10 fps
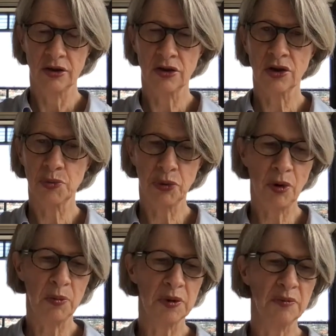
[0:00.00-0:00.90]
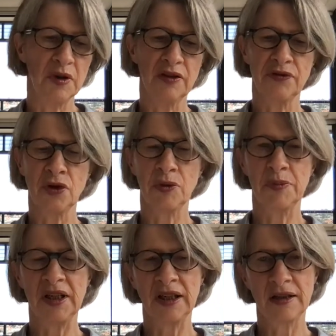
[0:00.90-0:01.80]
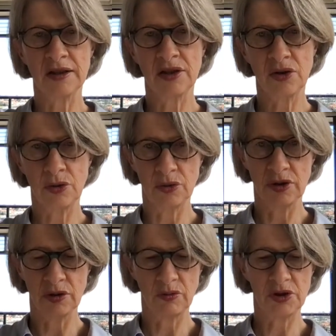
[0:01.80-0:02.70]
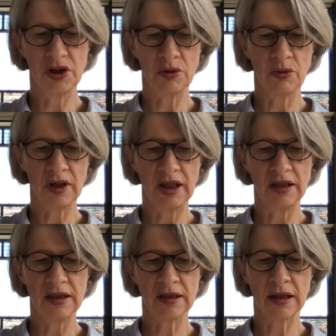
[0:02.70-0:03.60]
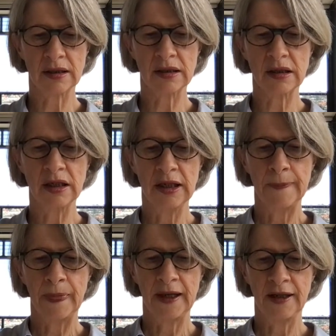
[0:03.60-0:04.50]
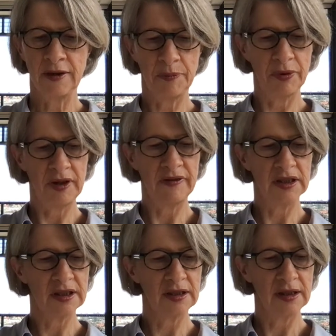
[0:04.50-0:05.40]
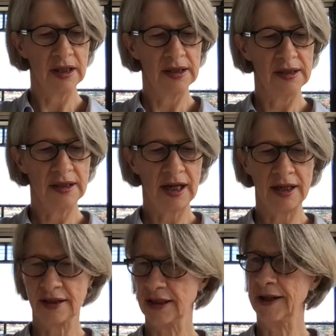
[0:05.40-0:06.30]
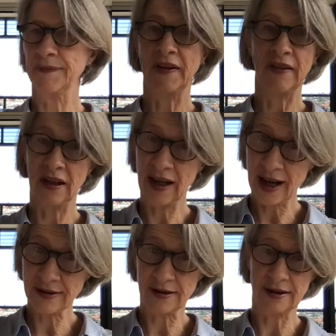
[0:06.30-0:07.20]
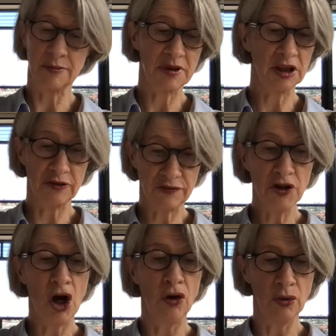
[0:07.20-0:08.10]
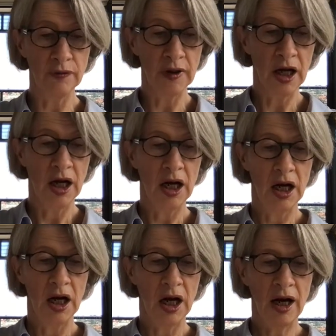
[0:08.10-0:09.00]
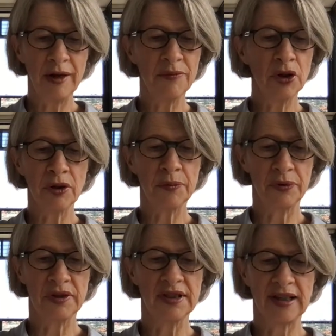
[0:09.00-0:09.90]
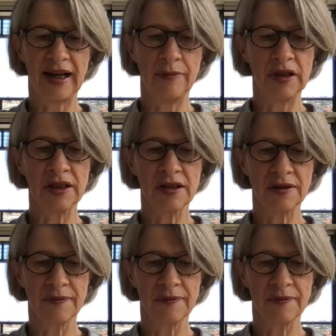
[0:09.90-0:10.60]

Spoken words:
to the problem of not being understood, which is what he discussed in the previous stanza. And then he answers himself, no, I am not Prince Hamlet.